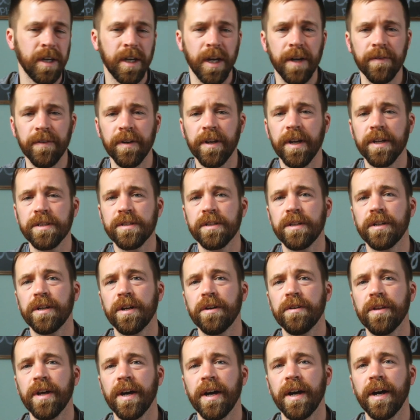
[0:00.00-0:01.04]
If it doesn't
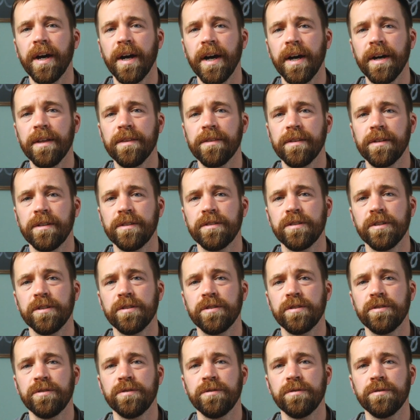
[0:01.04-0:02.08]
go that high, then
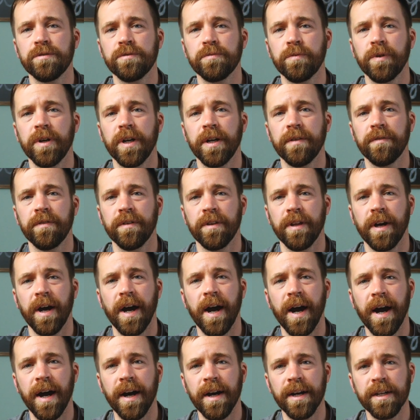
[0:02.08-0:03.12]
just use whatever the
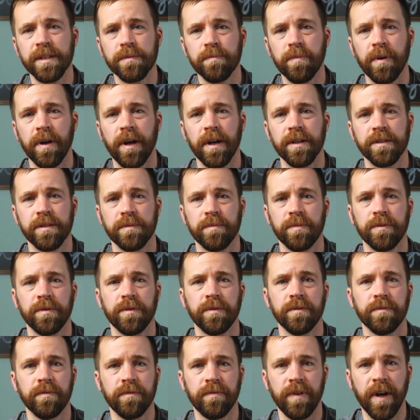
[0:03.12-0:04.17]
highest
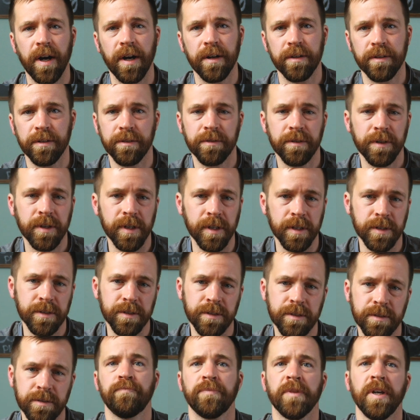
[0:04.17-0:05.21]
possible value
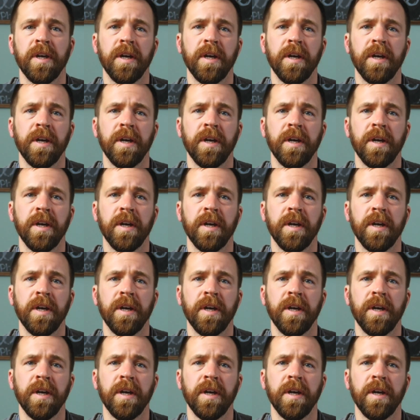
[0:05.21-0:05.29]
is.